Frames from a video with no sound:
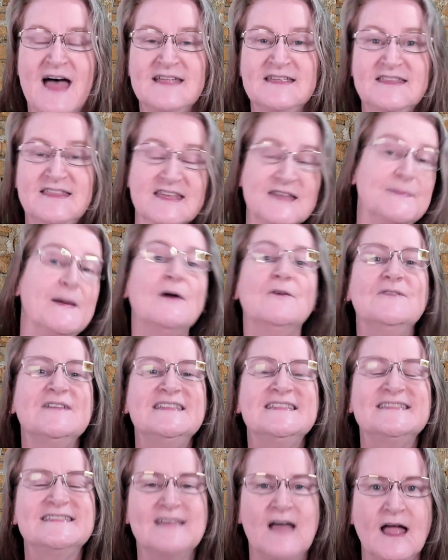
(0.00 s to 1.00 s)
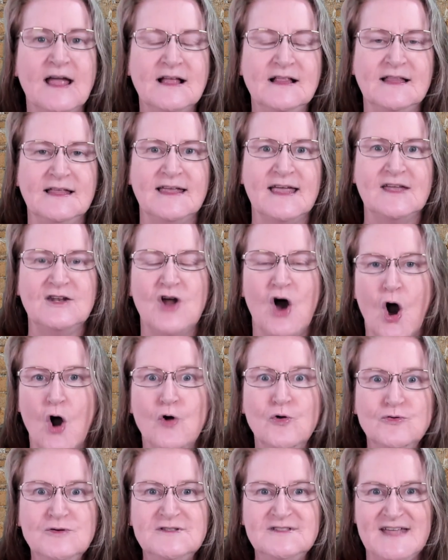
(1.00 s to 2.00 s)
to think about recycling an
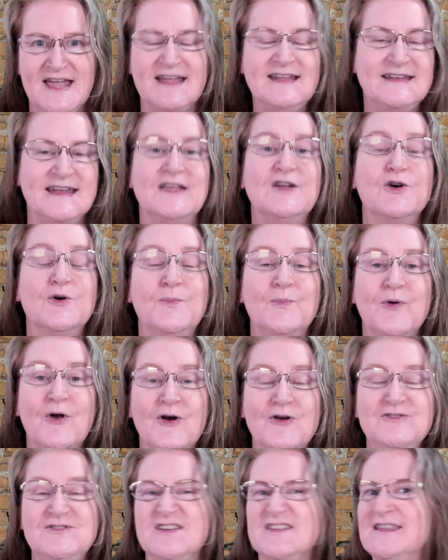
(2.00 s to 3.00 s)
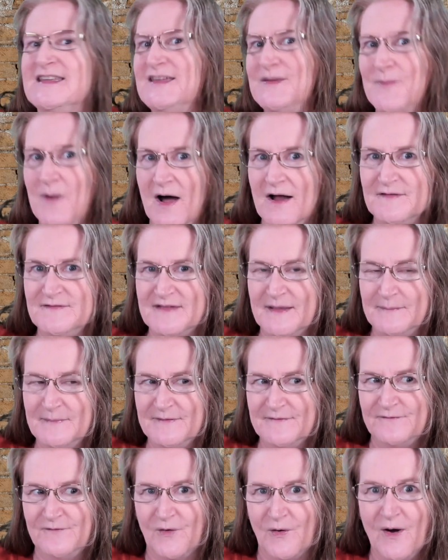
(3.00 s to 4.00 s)
old technique or project that you might have done
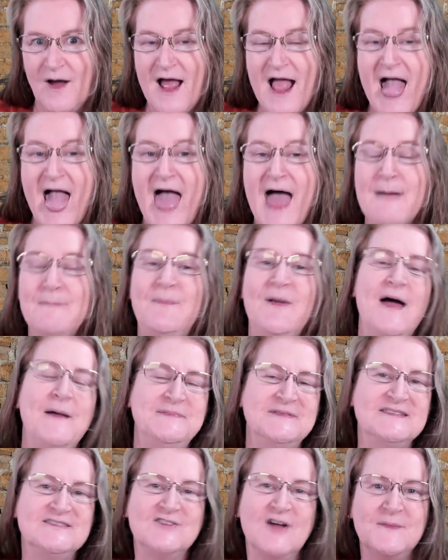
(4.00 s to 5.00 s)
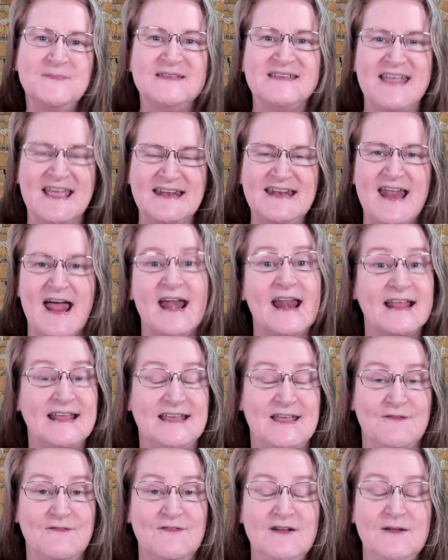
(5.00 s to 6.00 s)
before and perhaps it's time to get it out
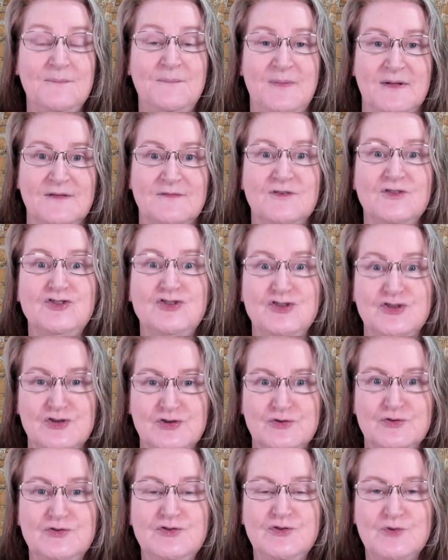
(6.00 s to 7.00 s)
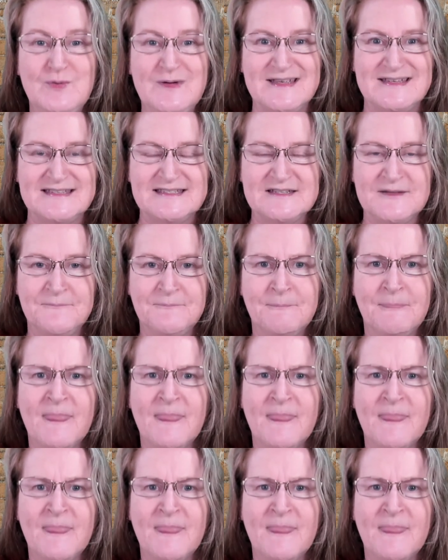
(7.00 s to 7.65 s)
and give it a bit of a new twist.